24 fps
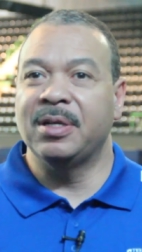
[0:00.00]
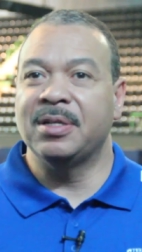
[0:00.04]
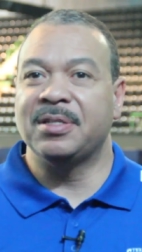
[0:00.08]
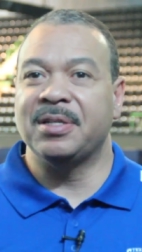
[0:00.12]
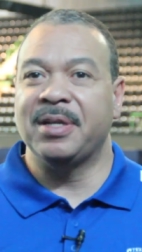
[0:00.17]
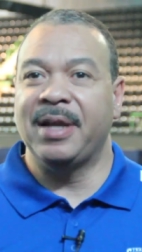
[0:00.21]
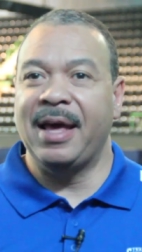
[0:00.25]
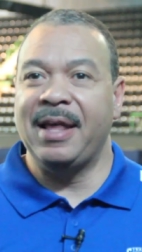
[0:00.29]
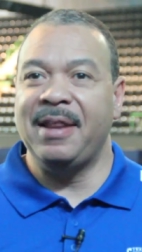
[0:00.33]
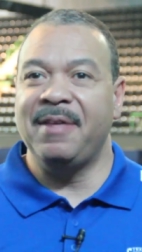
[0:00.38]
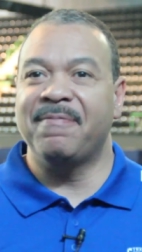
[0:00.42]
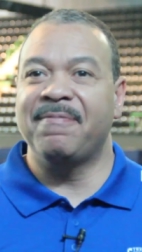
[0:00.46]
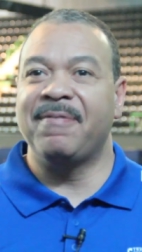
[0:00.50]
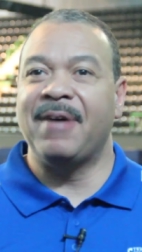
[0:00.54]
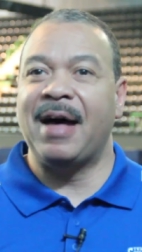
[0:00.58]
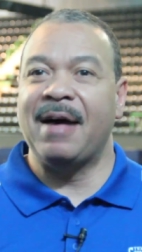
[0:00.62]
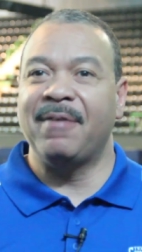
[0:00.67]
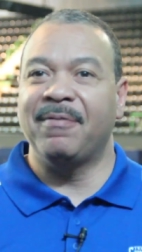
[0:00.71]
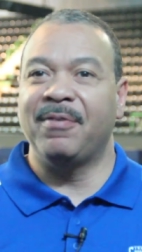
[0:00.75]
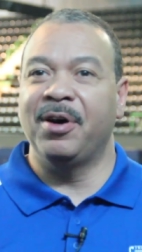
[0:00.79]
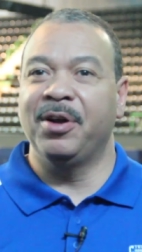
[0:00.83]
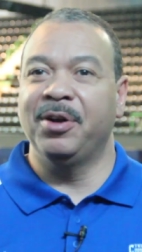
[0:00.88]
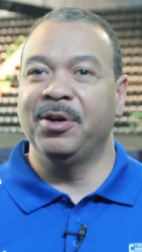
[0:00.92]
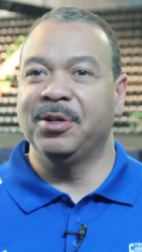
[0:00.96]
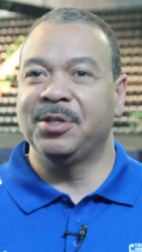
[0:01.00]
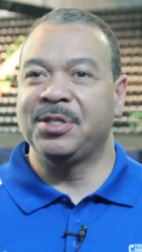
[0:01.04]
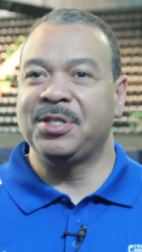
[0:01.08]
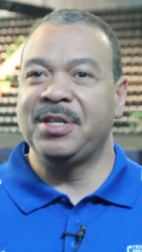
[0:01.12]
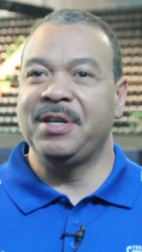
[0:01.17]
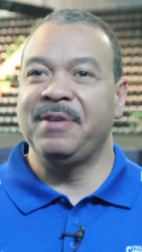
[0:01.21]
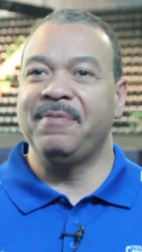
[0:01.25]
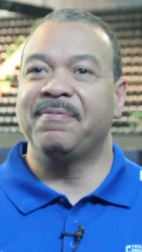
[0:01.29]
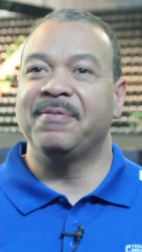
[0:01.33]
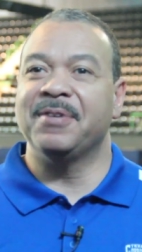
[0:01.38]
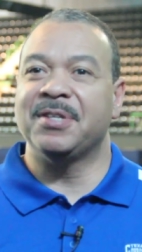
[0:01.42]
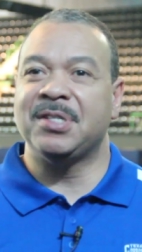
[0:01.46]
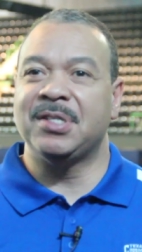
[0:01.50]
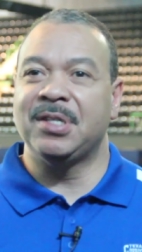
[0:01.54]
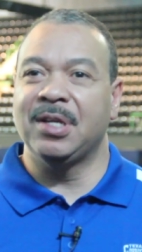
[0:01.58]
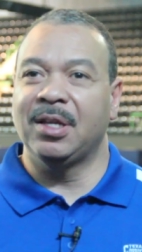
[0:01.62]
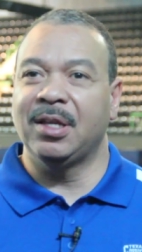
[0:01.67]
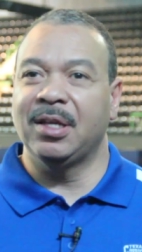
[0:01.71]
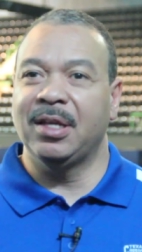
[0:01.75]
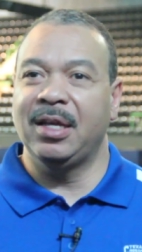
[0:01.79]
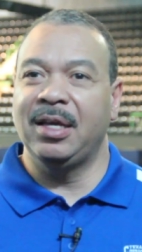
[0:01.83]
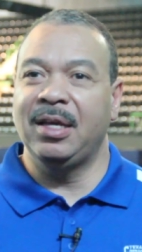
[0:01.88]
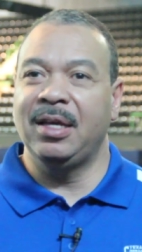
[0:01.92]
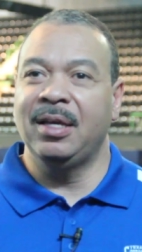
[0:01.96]
It's an 8,500 seat
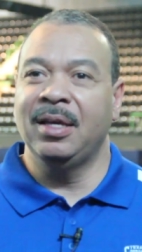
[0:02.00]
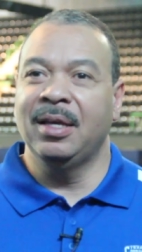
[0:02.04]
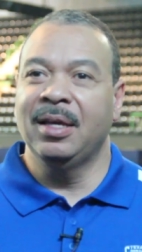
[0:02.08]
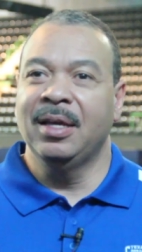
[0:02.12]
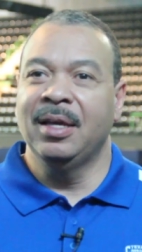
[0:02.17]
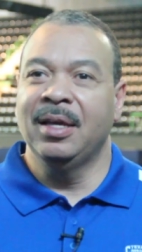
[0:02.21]
facility